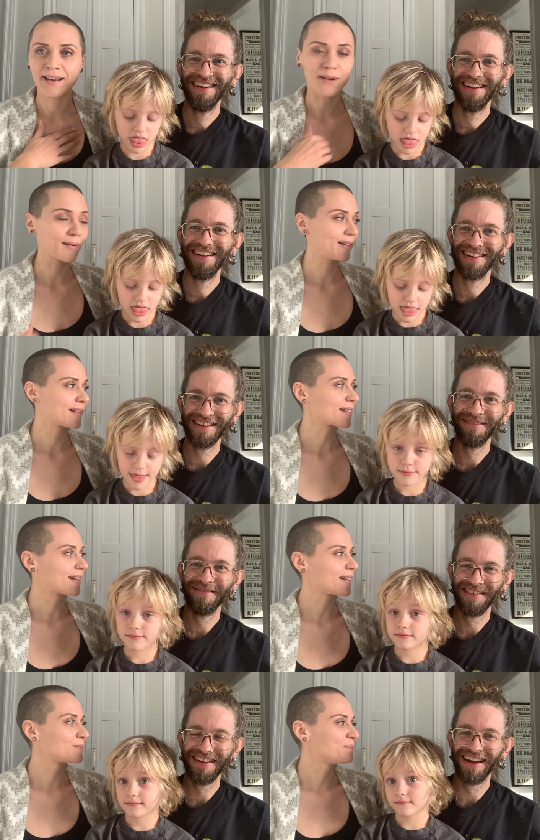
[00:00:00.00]
Speaker 1: I get really
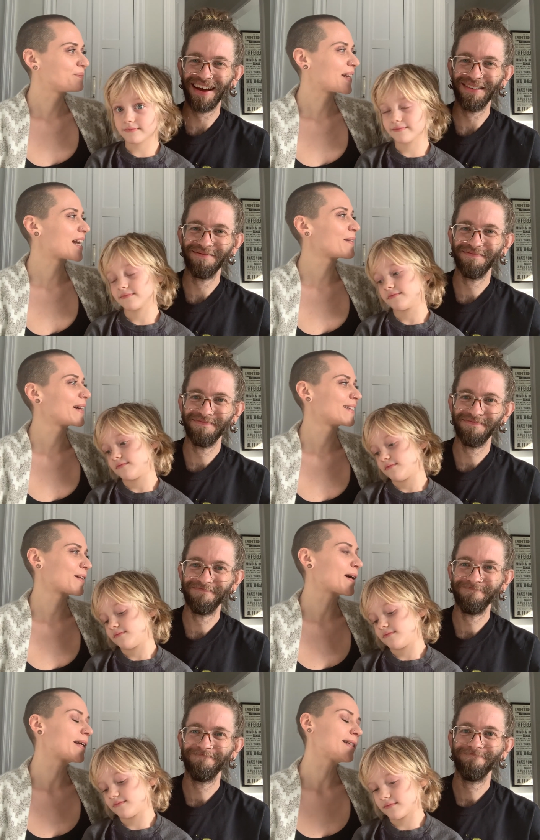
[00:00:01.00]
excited. Yeah. Anyway,
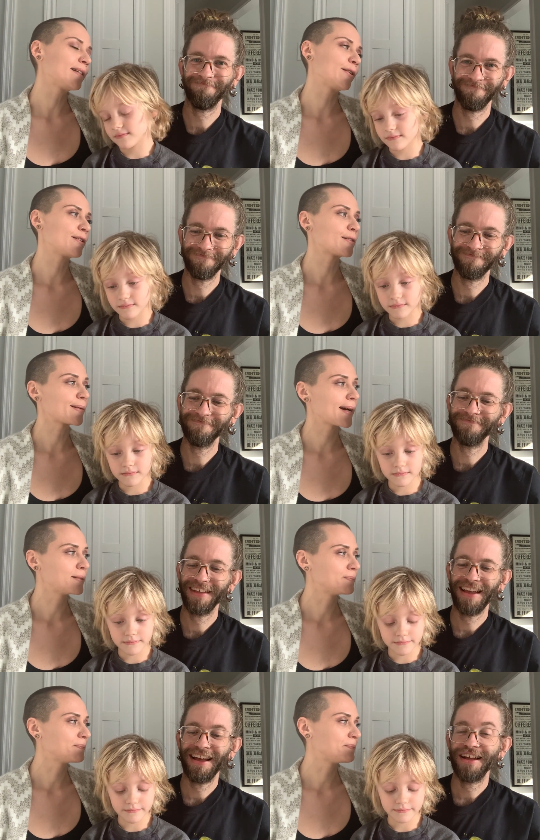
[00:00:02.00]
sorry, continue your
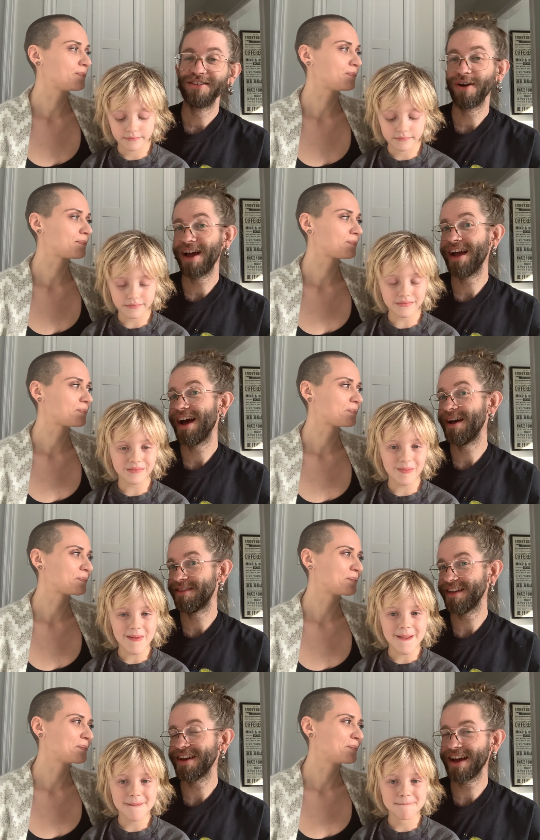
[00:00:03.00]
story.
Speaker 2: So I, I
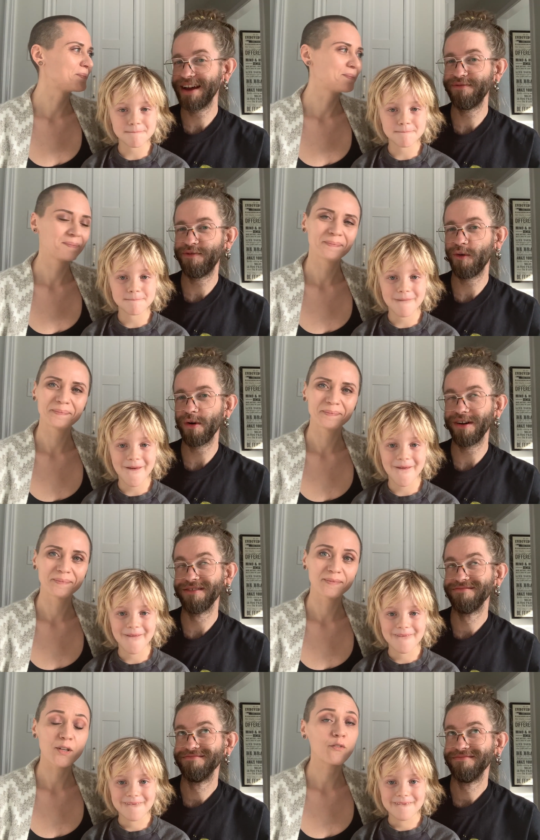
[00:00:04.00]
think I had
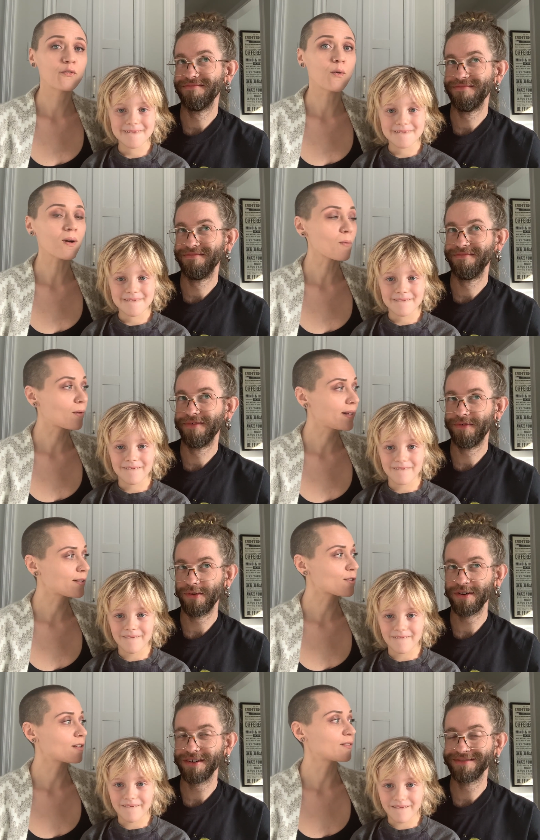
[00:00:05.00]
four.
Speaker 1: Four
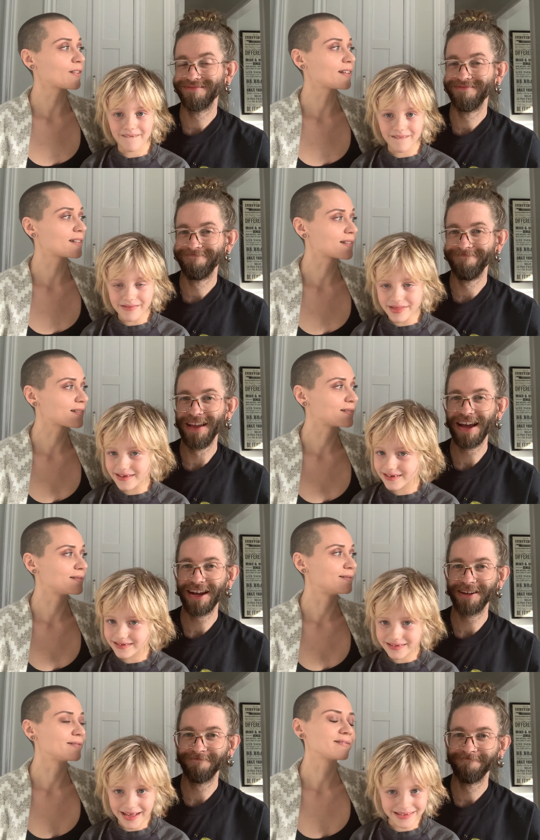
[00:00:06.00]
bowling four. trophies.
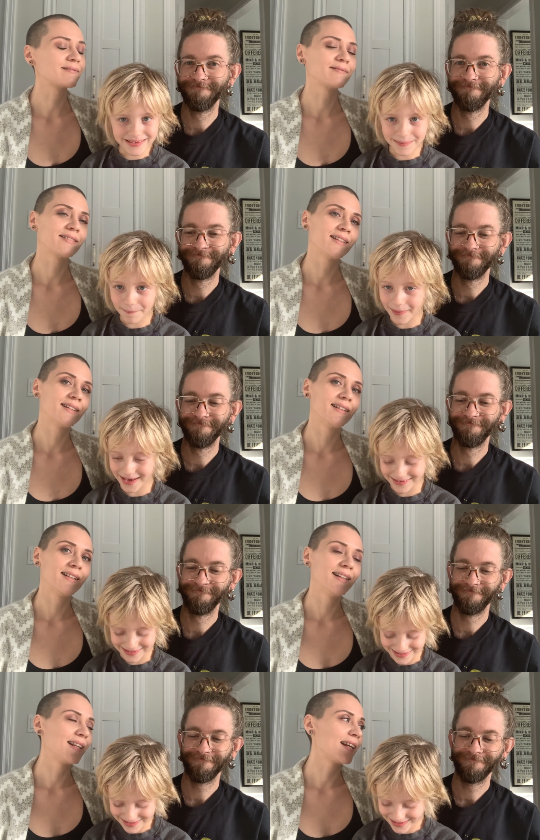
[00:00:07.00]
Yeah. That's
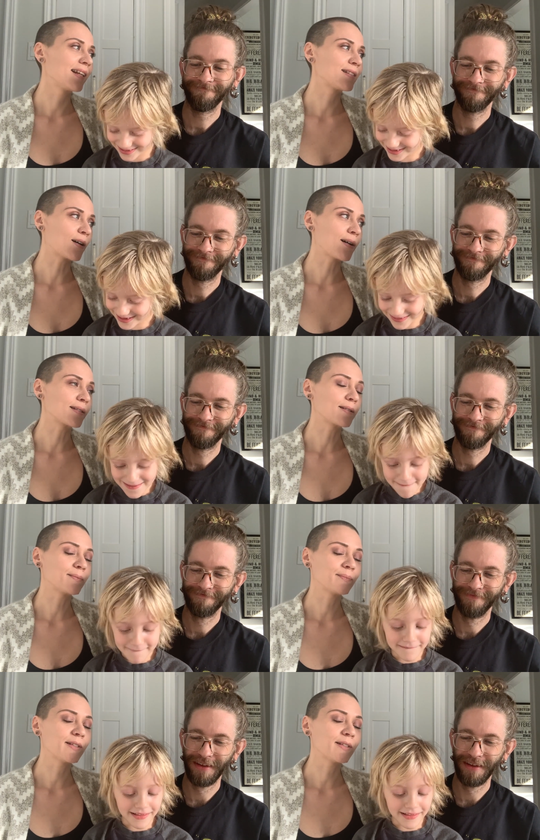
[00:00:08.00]
amazing. That's awesome.